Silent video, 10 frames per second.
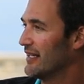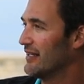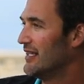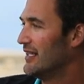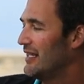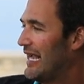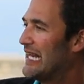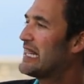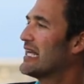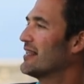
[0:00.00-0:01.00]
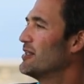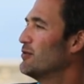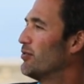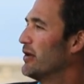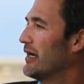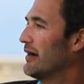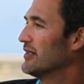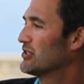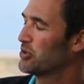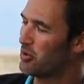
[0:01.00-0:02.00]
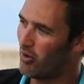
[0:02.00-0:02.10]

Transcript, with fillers: and anything that you bring a certain